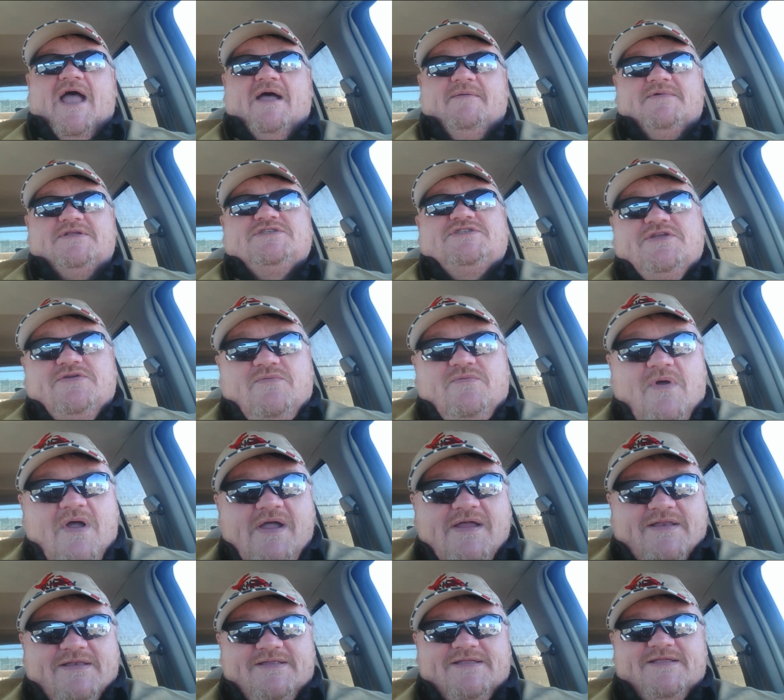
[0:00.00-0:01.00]
How much do you
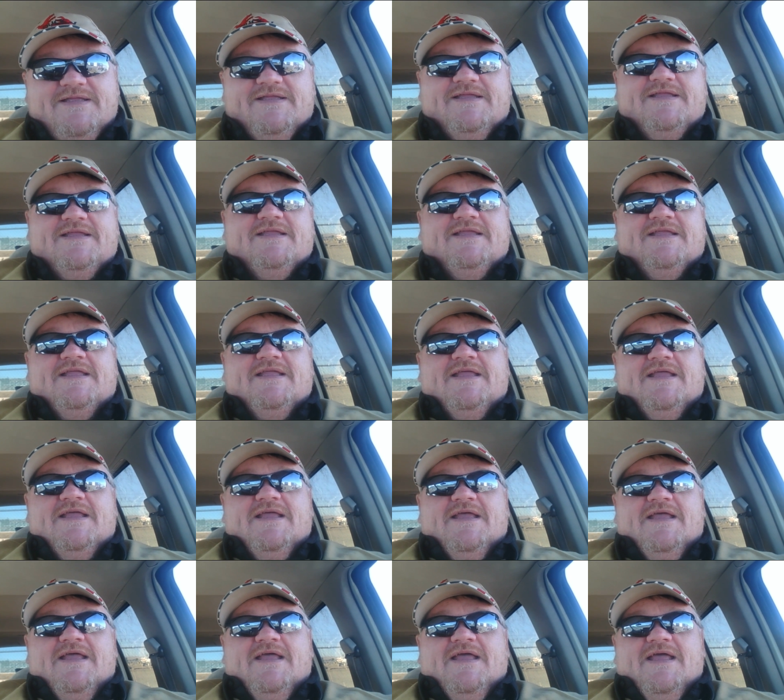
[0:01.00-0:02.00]
want?
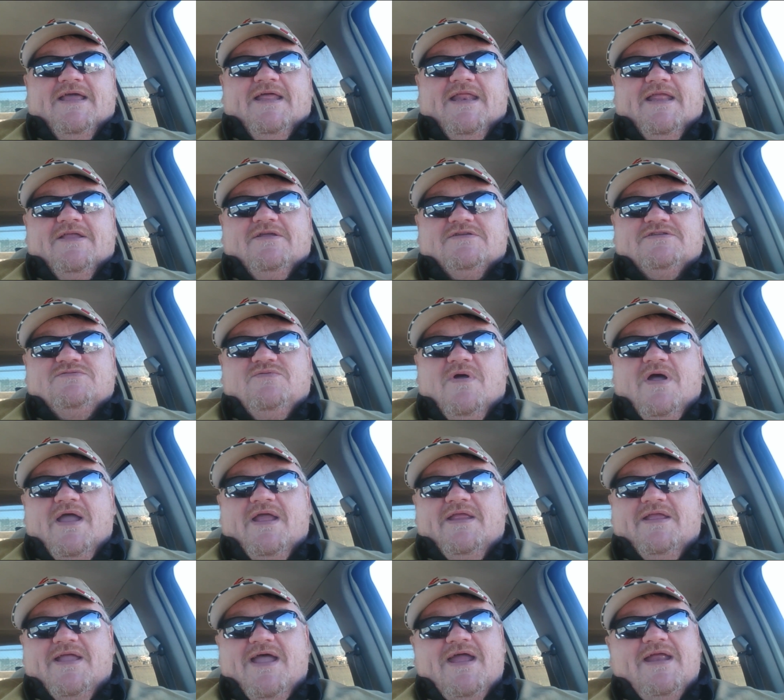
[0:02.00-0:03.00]
And he goes, why?
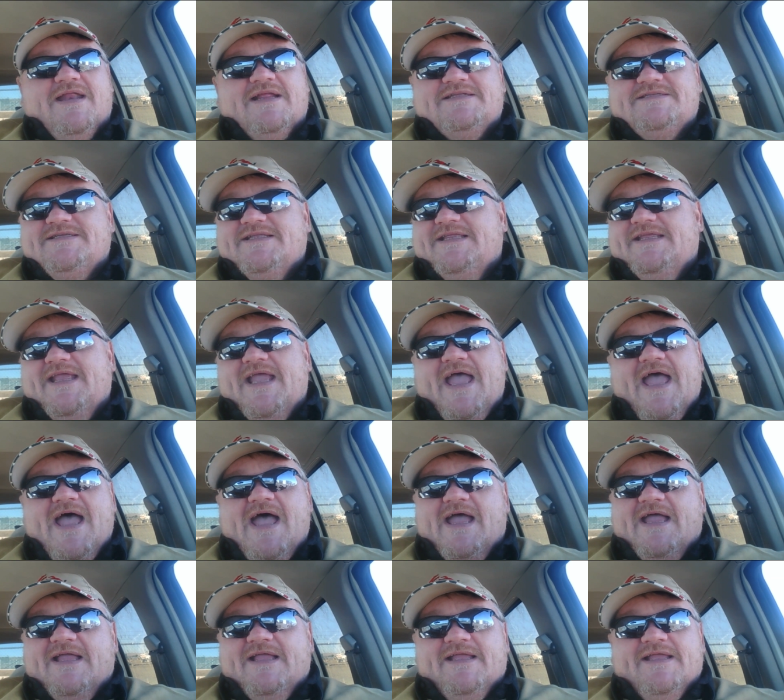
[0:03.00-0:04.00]
You got any? I said,
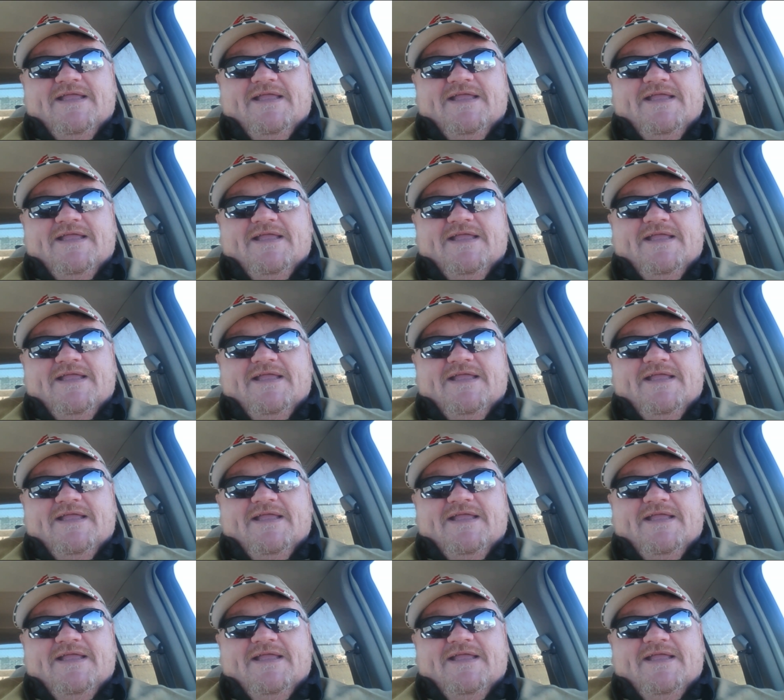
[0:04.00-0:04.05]
yeah.